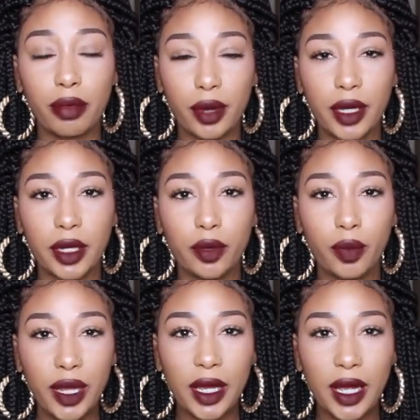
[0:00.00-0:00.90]

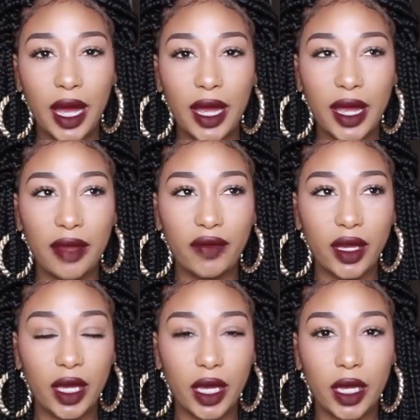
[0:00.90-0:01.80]
braided wig. I have
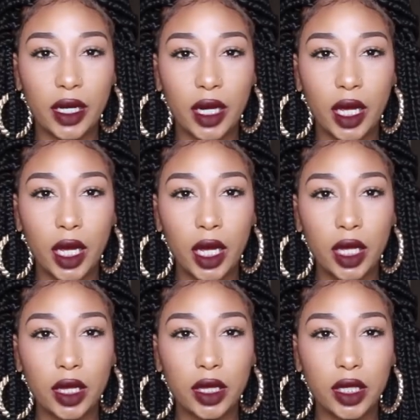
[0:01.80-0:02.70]
it in
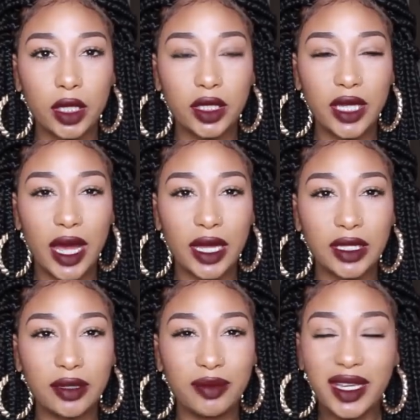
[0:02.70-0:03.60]
the
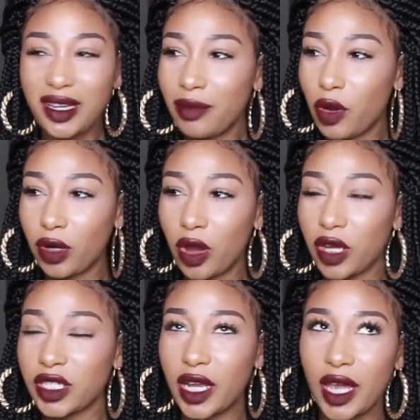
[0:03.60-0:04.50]
size medium or
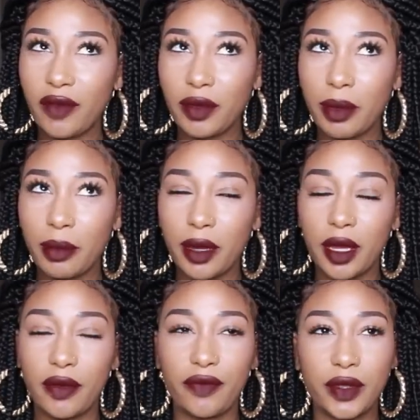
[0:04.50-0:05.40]
large. I can't remember
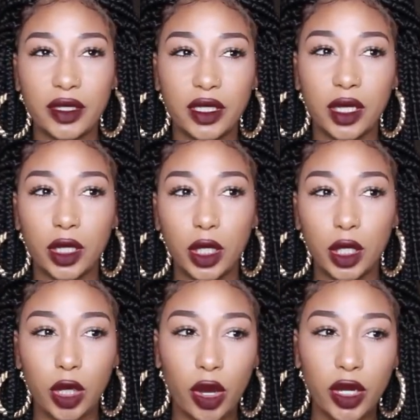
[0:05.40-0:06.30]
if it's the
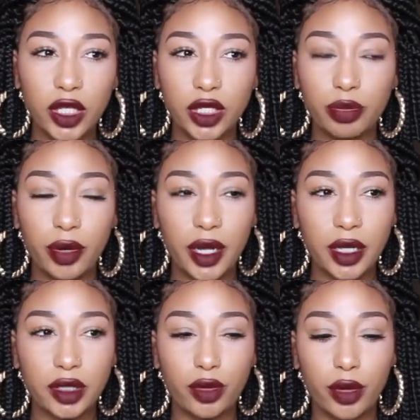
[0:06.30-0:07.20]
large
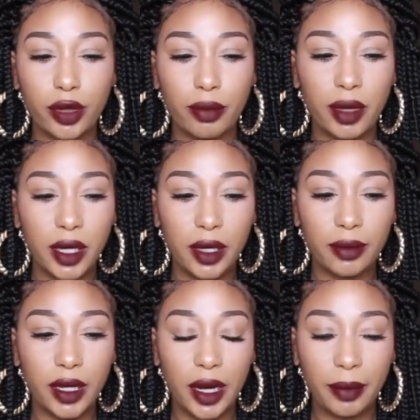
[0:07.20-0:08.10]
braids or the
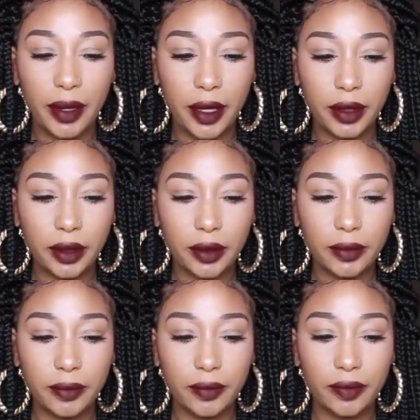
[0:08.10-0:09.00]
medium that I picked.
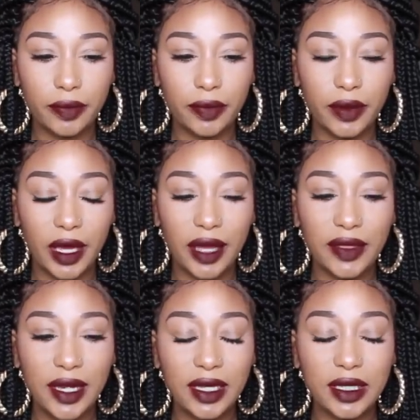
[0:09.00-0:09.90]
I
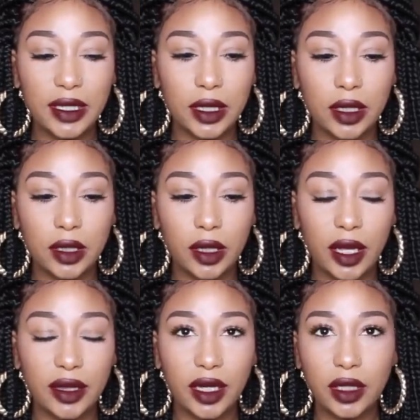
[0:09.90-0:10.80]
think
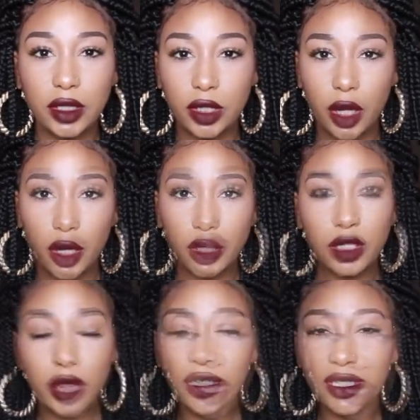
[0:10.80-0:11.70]
it's large.
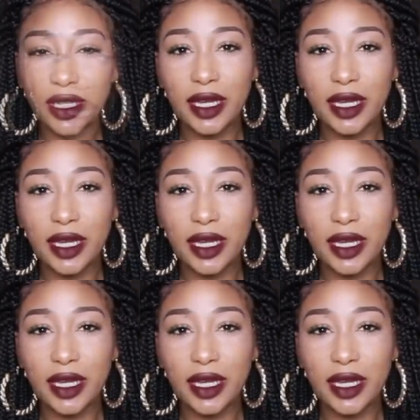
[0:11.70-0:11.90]
So this